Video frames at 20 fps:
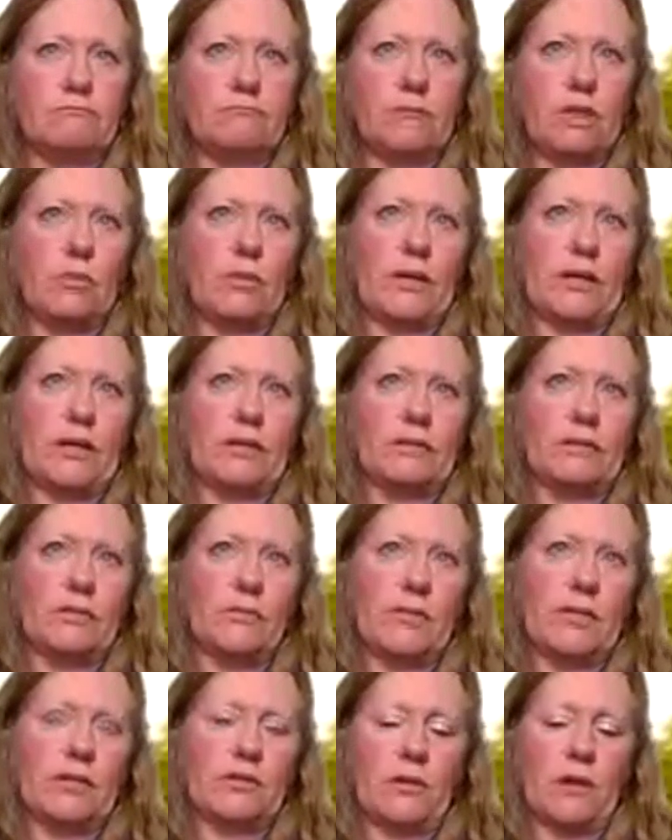they're
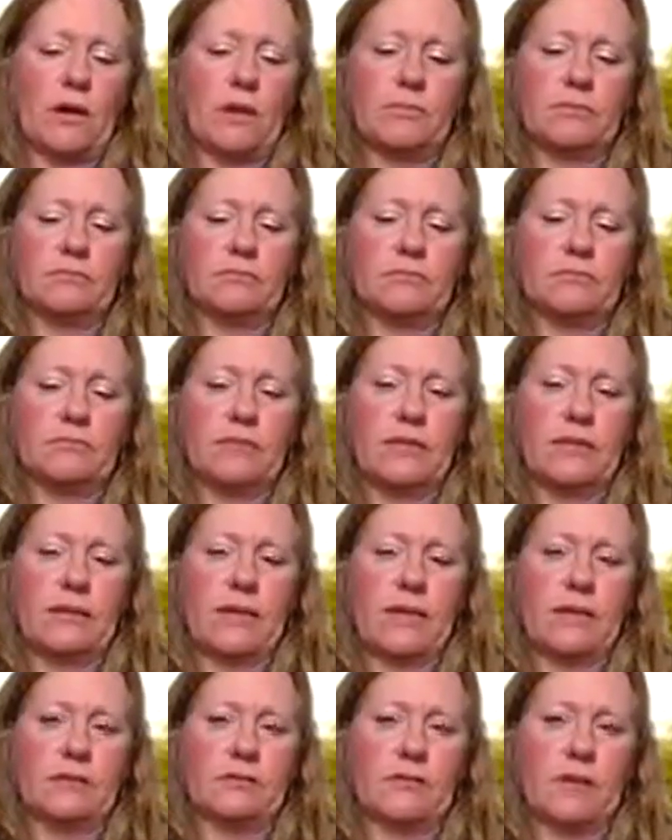big crop
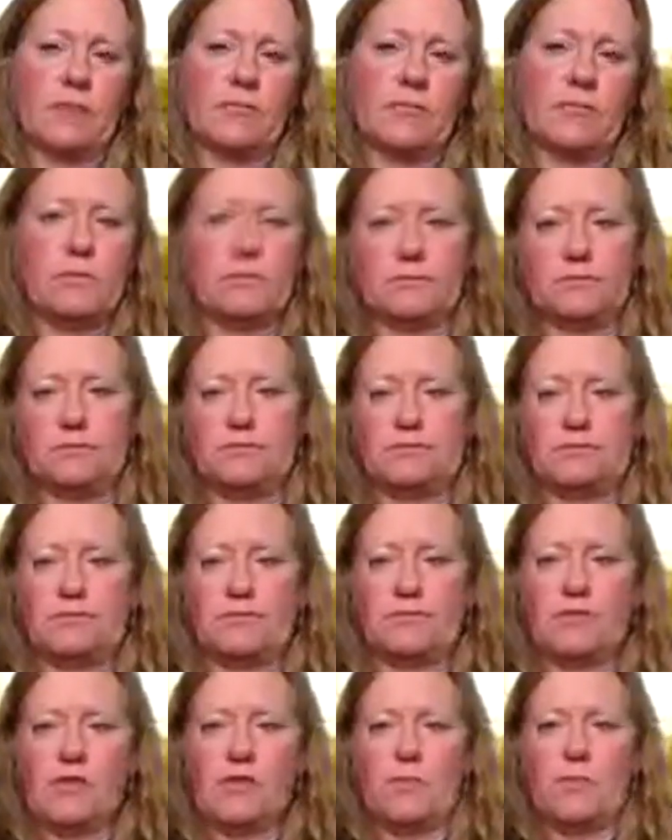in that crop group.
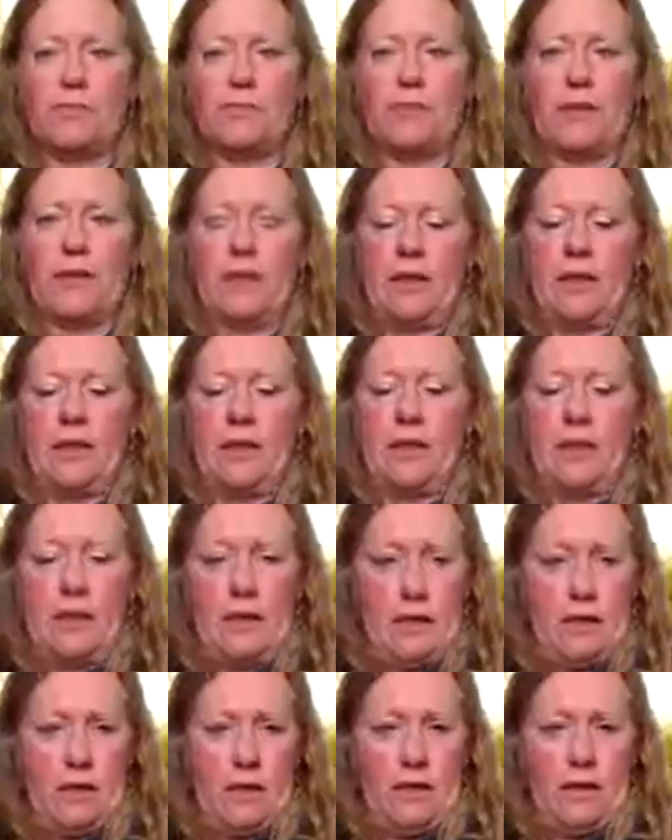So
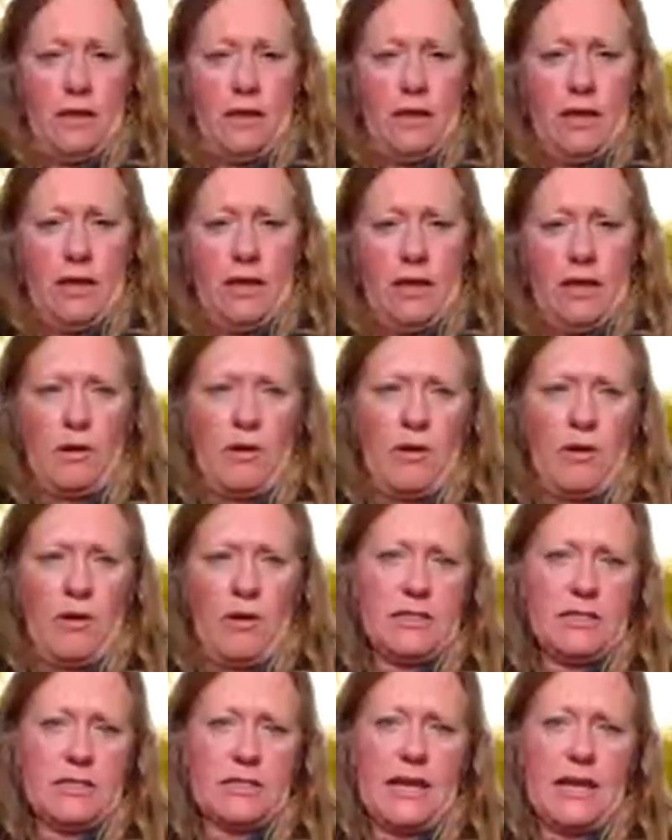when I
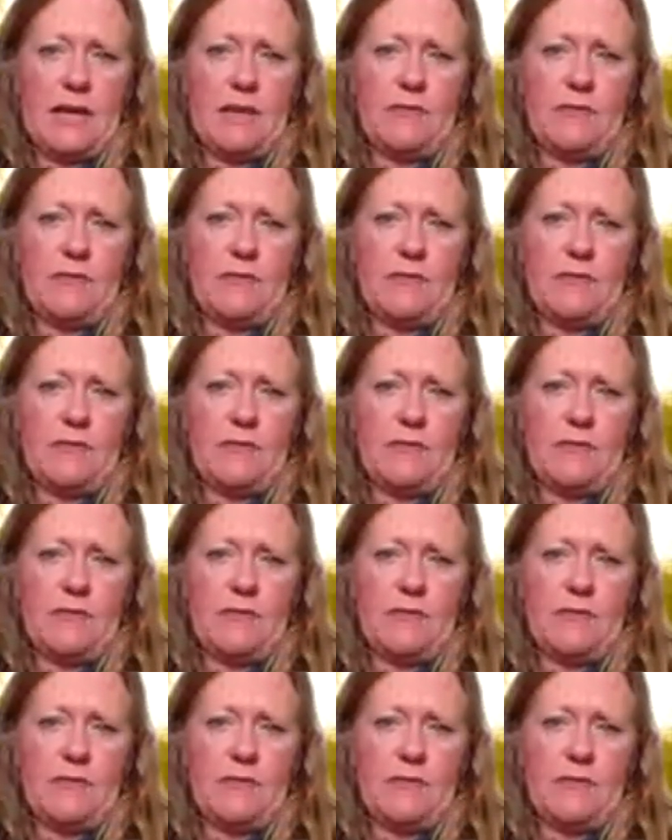mentioned this came